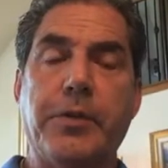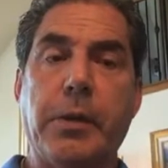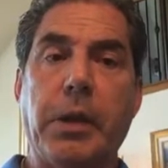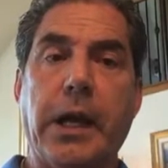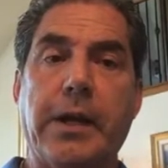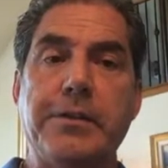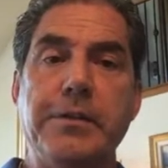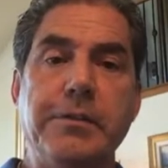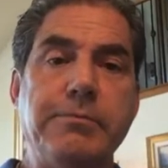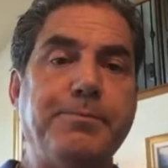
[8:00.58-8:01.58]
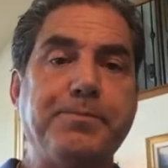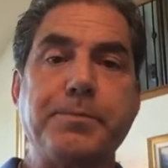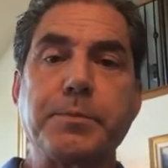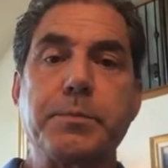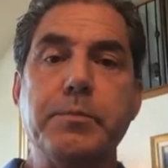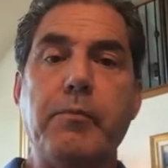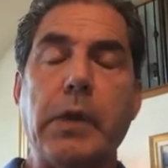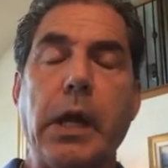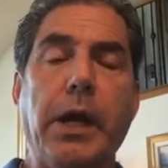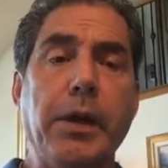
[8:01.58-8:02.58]
family houses.
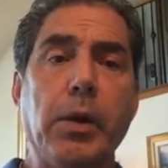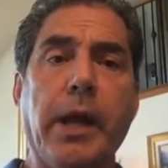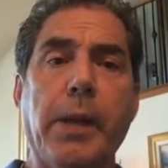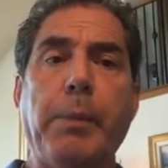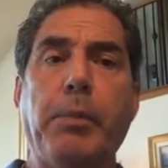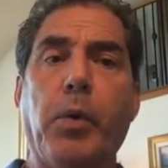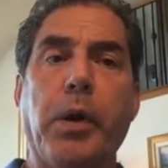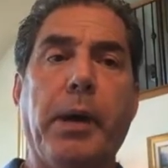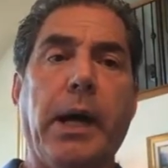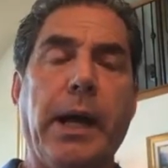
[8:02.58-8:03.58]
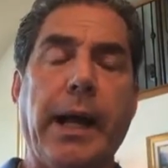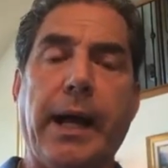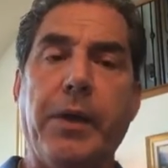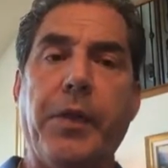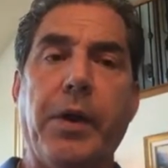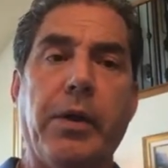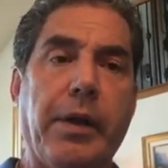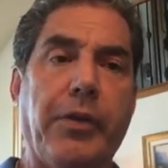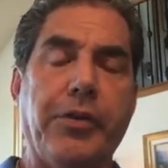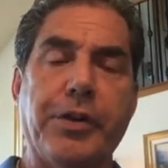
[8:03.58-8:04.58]
I know a lot of people want to buy out there
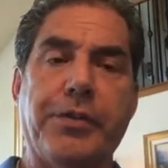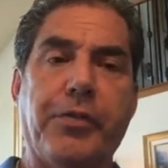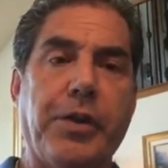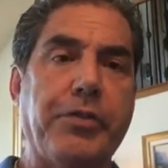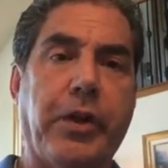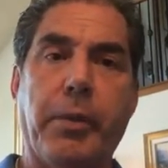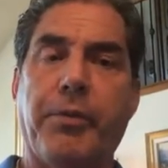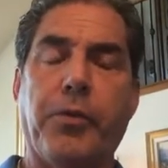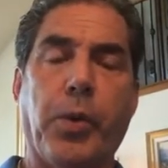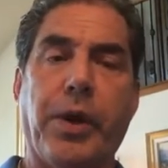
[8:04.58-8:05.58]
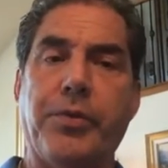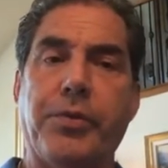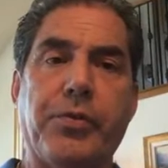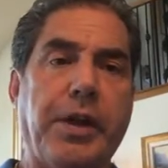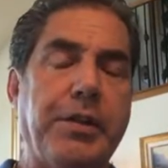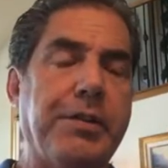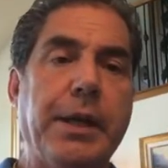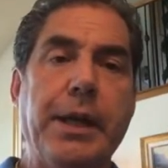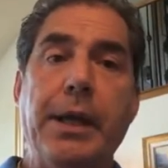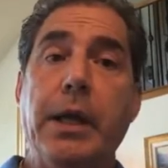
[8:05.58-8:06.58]
and they're just frustrated before interest rates
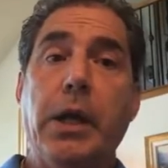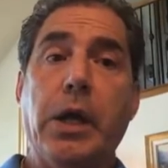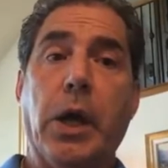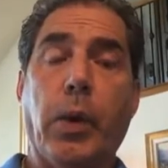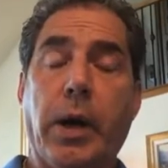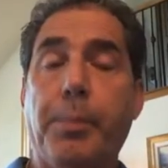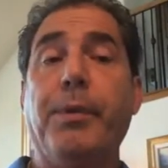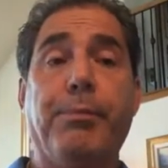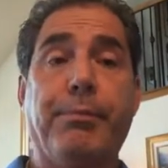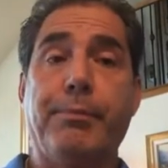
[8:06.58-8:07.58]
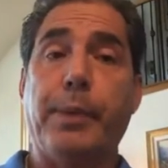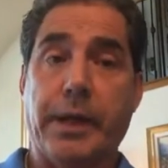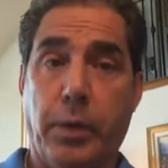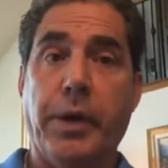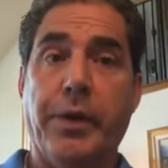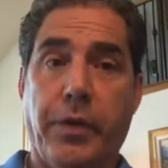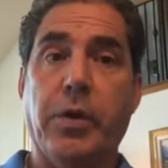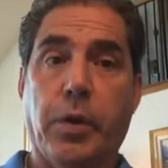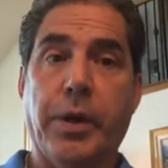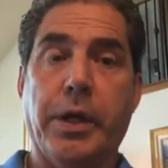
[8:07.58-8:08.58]
go up. And by the way, they're
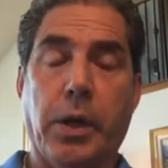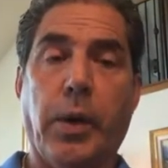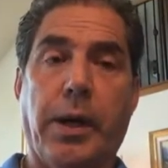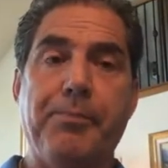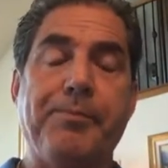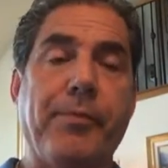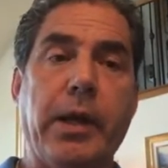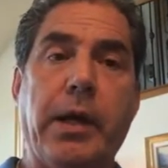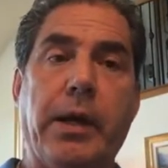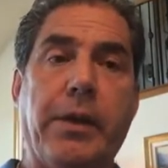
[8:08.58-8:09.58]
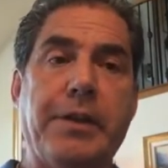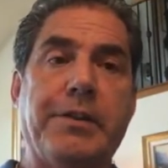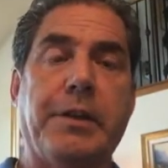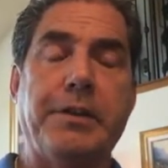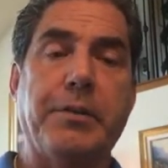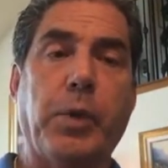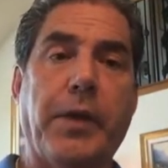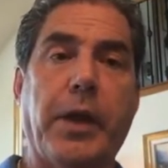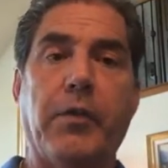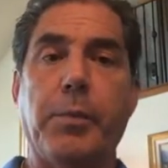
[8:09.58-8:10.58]
going to go up. It's the way
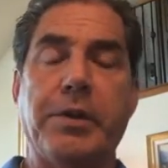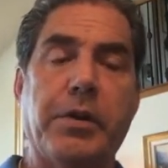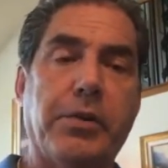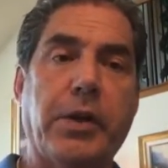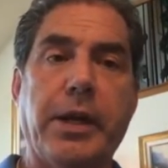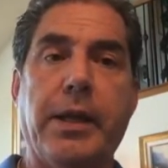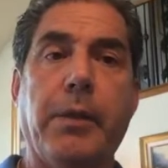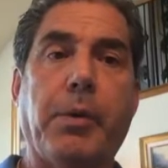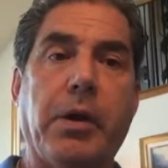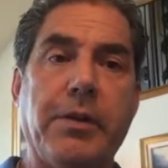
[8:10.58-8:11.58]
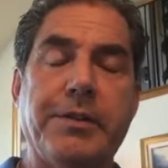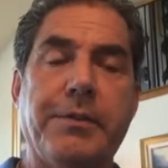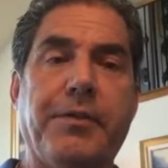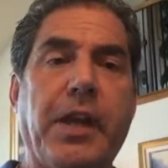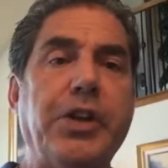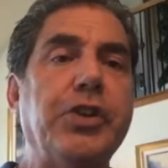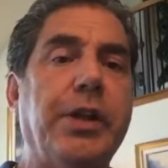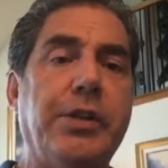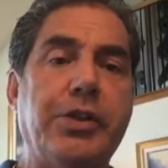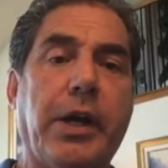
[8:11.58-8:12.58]
the government's going to try to keep all this
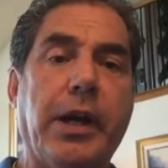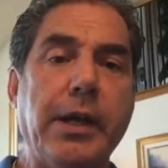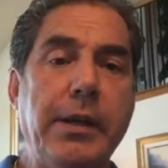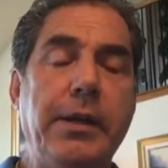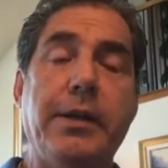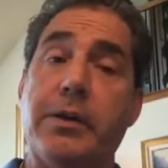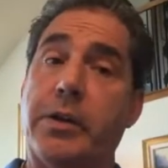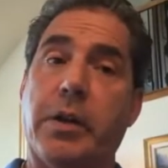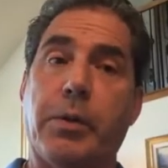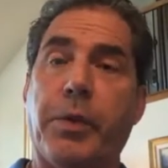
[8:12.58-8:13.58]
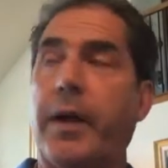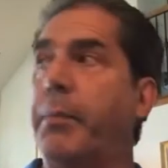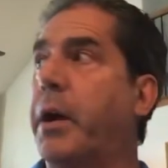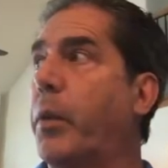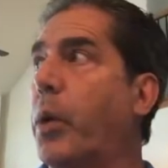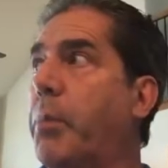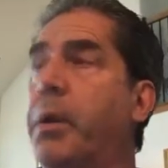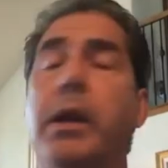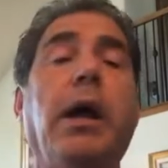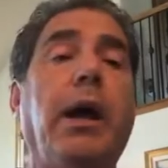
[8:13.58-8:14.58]
inflation in check. Good luck with that, by the way.
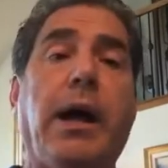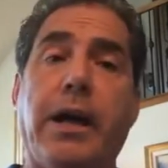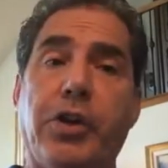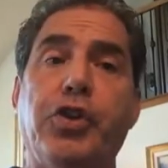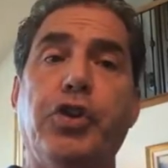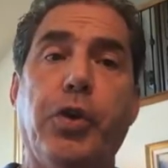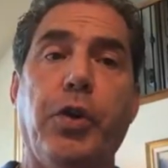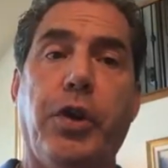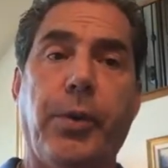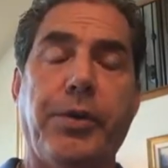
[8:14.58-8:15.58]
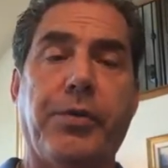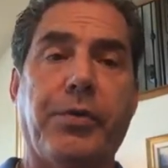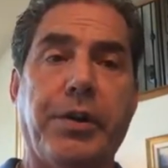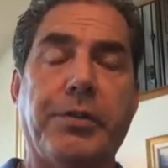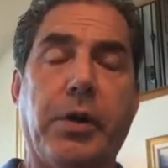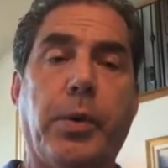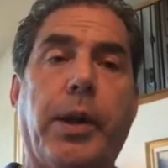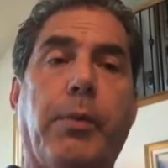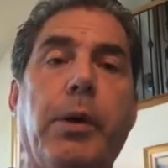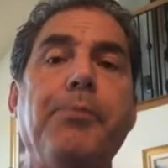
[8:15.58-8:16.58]
But I assure you interest rates are
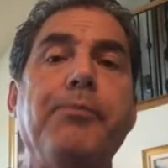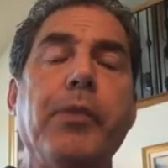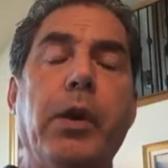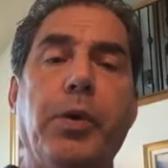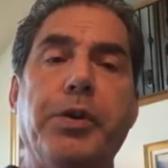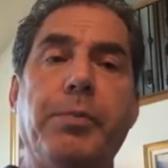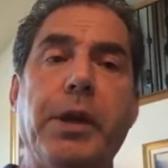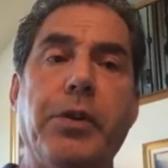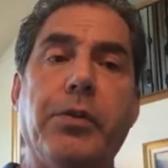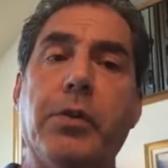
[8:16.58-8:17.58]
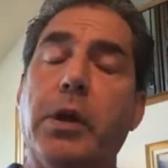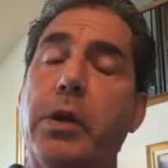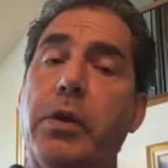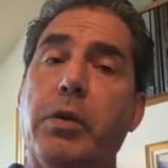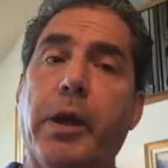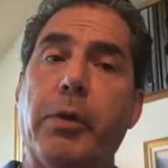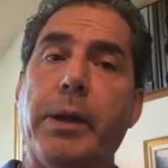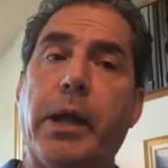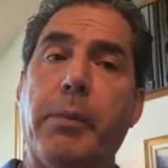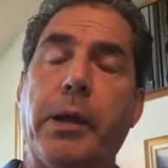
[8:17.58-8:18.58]
going up, which means you may or
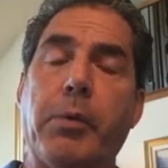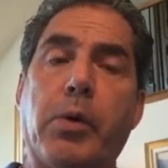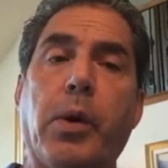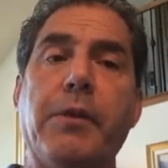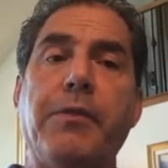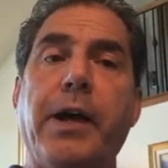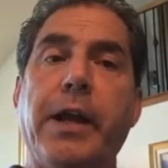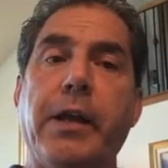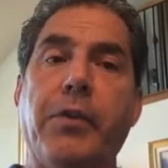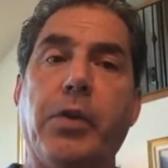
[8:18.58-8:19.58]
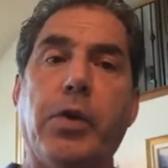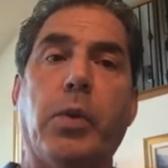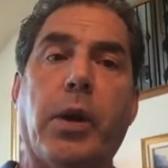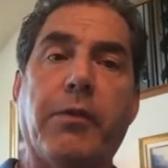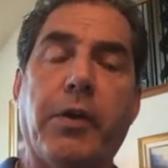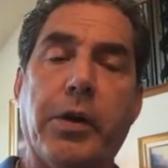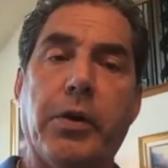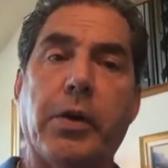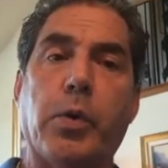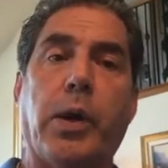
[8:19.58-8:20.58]
may not be able to qualify. And if you do qualify,
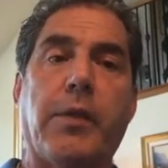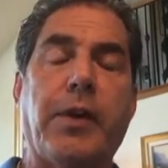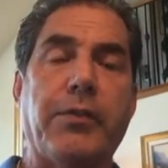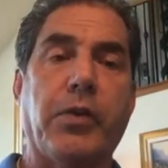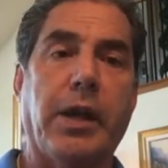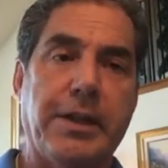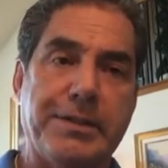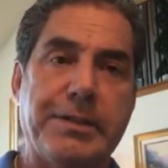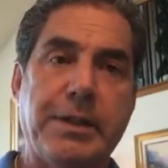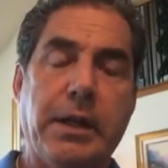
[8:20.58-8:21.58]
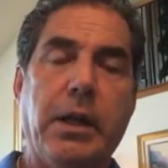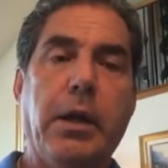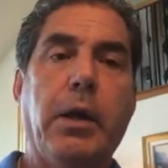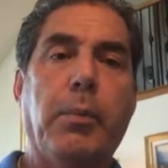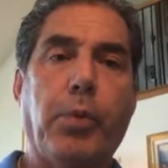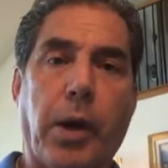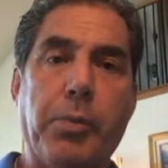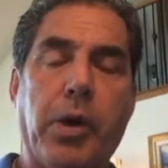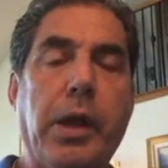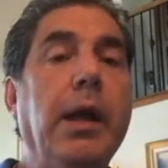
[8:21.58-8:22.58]
you're going to qualify for less
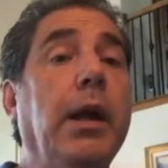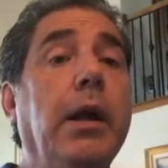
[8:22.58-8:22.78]
property.